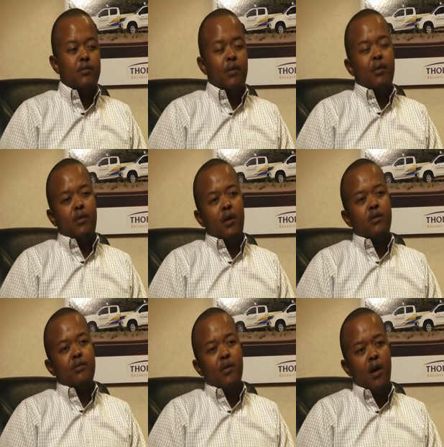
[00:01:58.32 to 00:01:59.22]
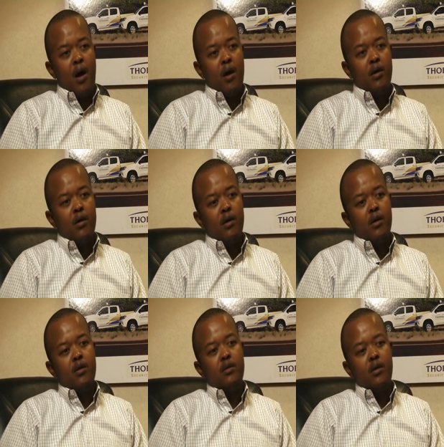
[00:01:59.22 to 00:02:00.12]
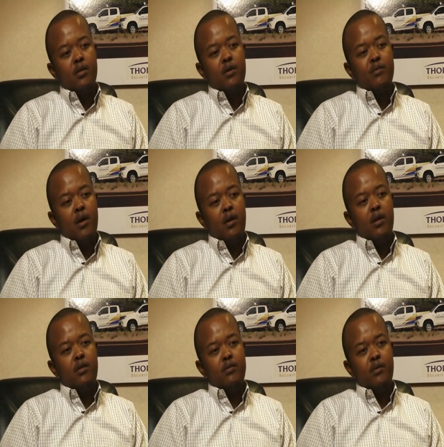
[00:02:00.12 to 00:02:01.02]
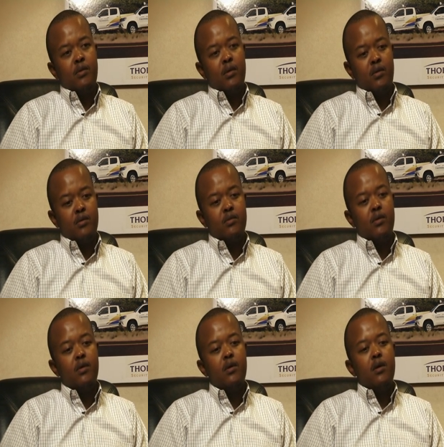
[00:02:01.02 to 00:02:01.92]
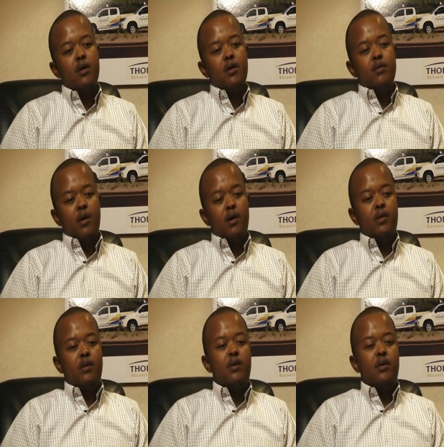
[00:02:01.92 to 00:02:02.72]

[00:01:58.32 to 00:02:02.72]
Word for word: for the size that we are, I uh, think that we are relatively successful. One of the